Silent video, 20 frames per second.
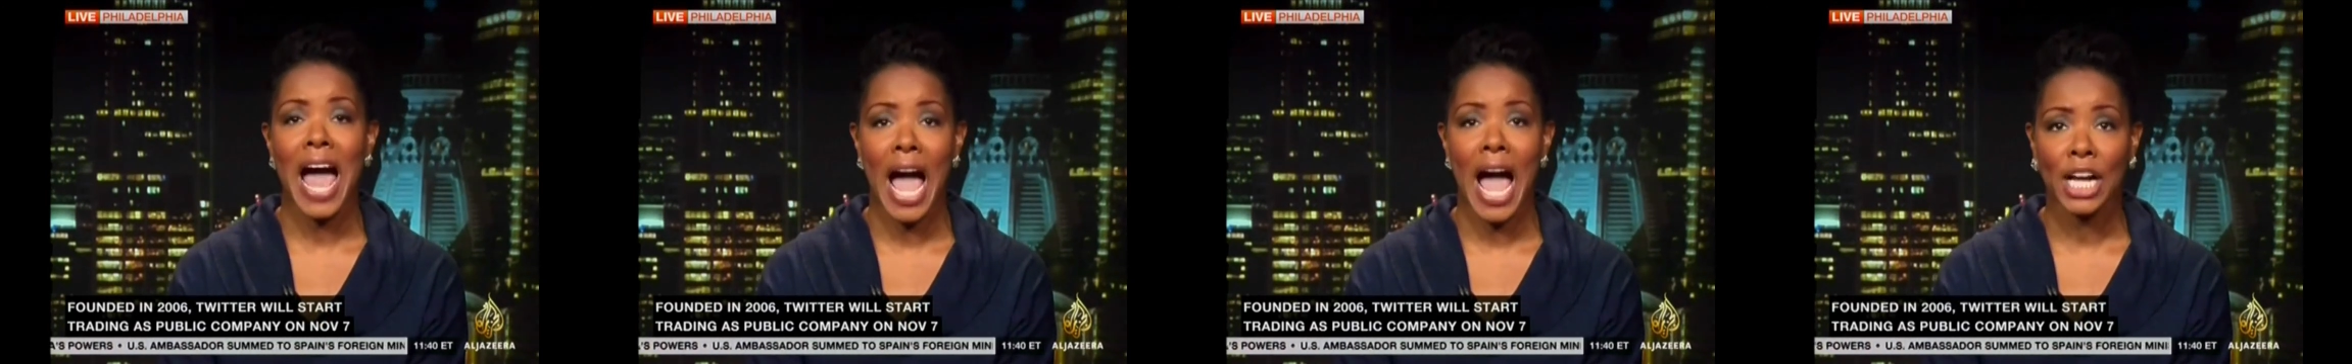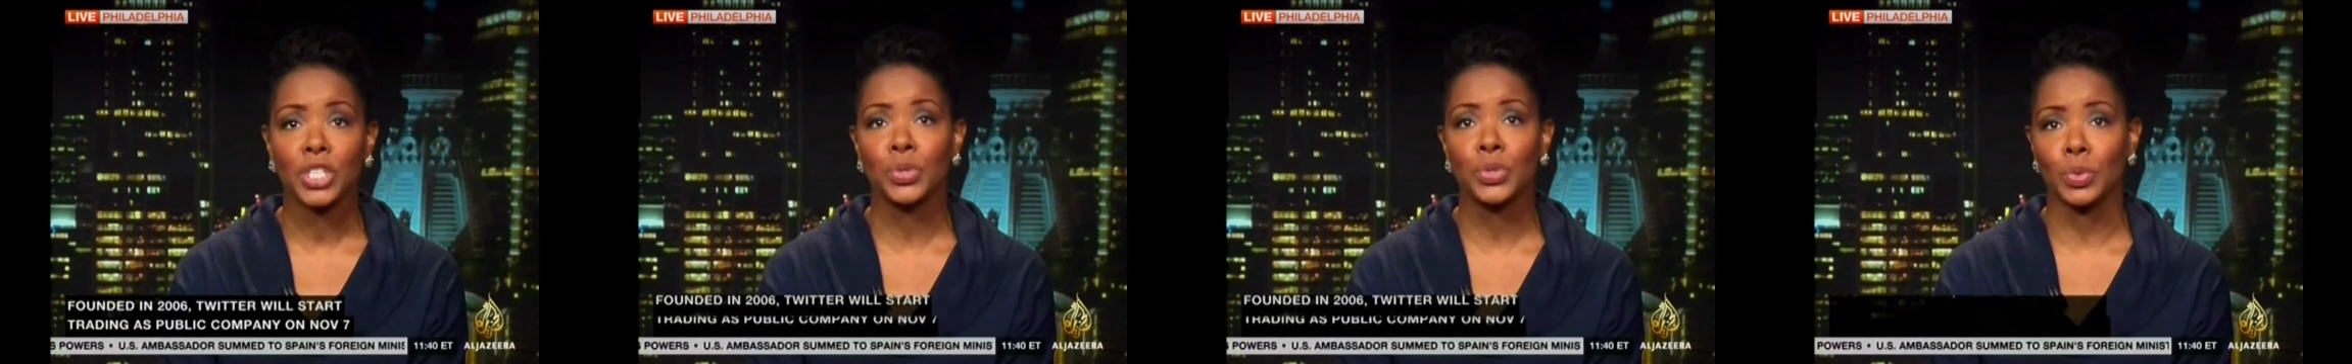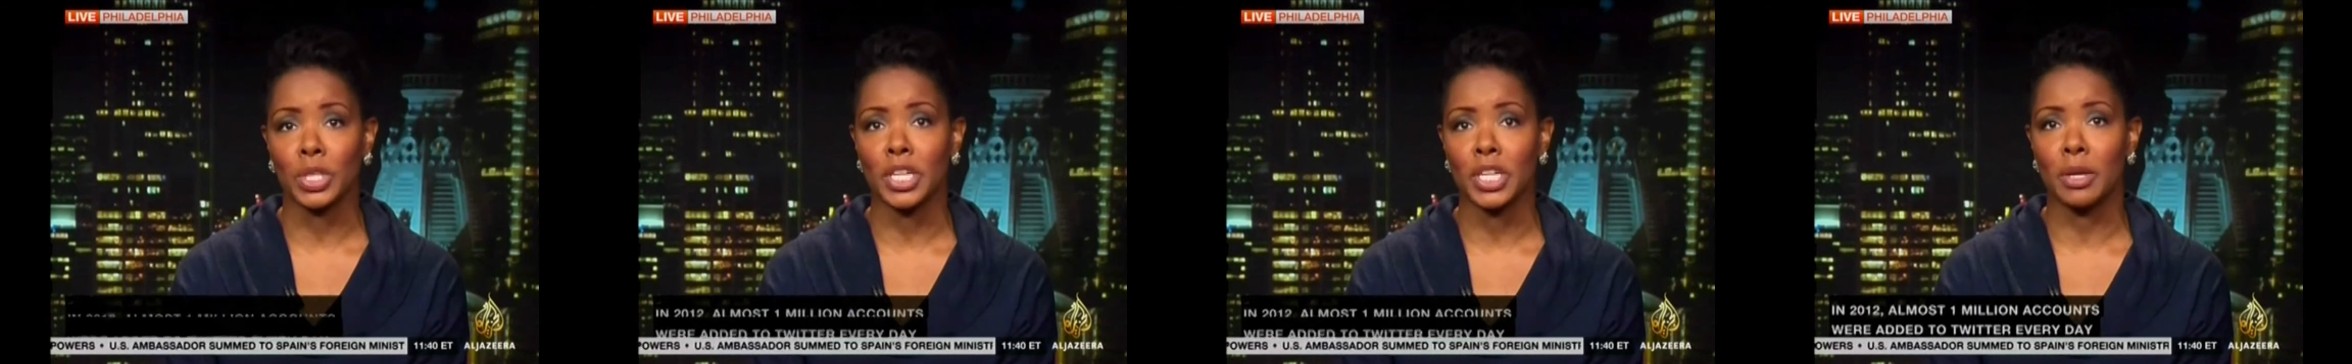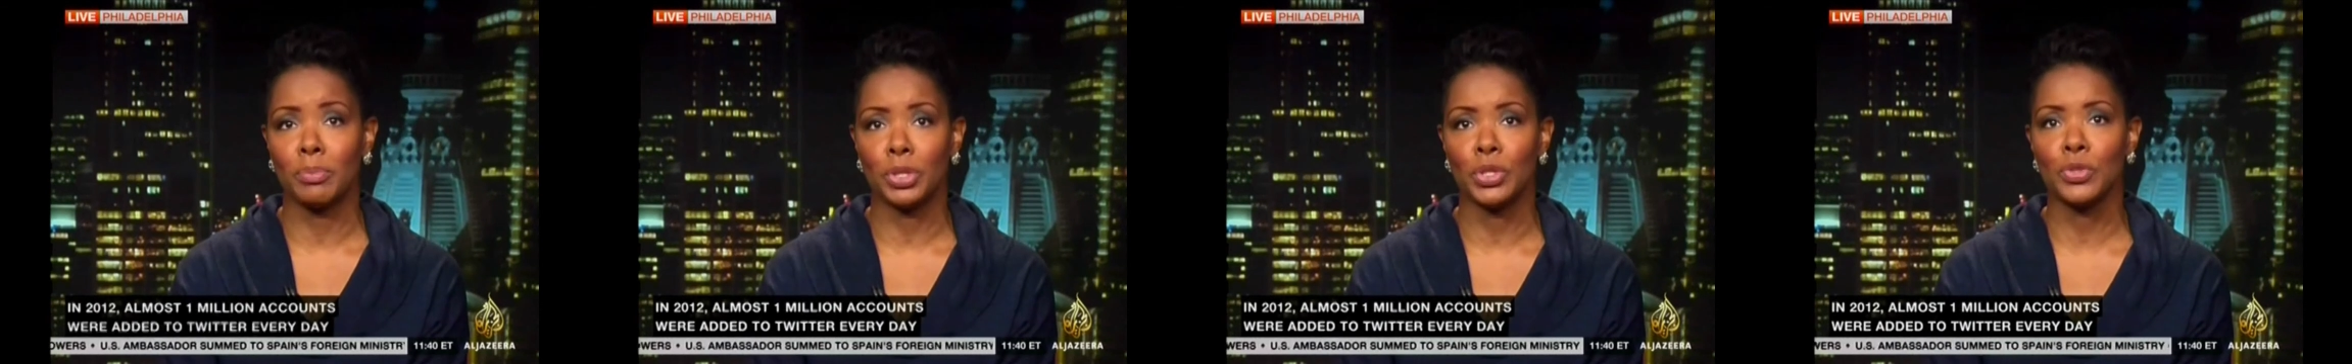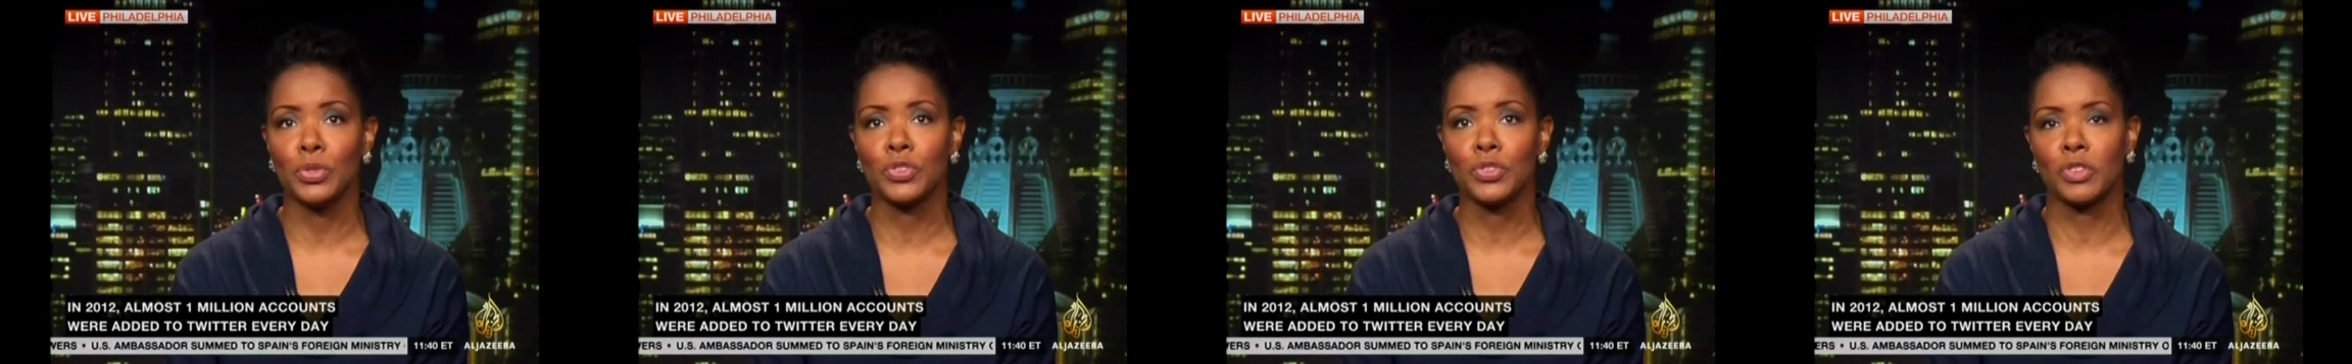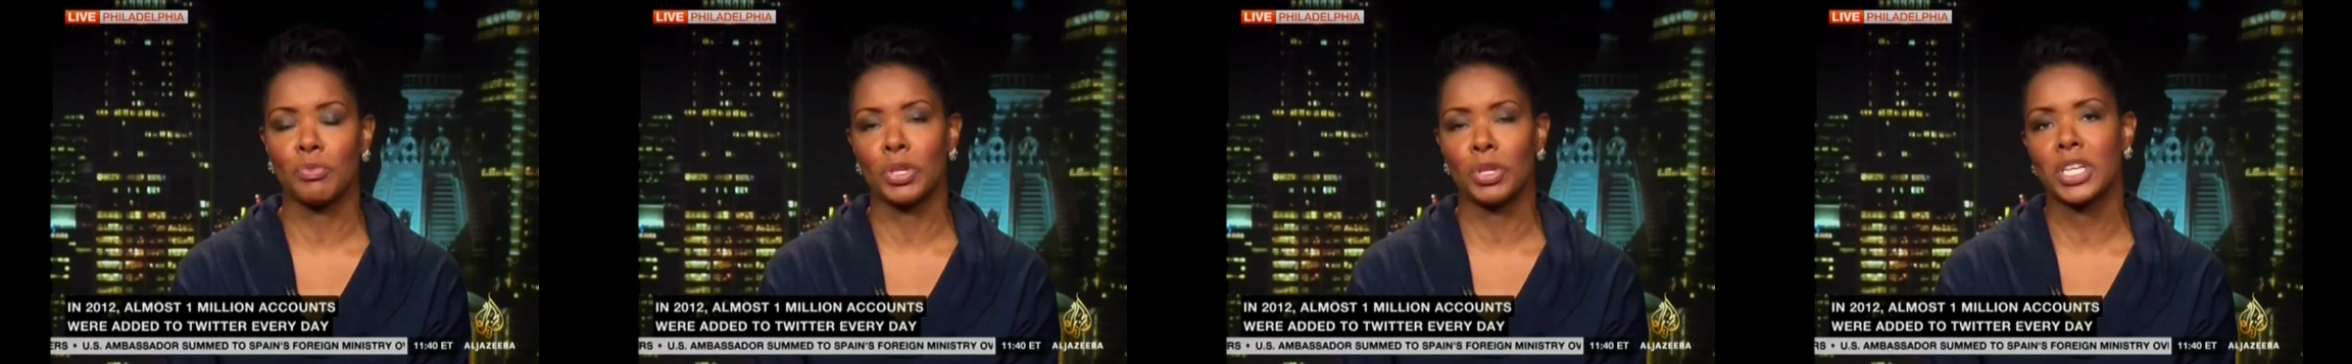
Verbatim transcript: actually abusive.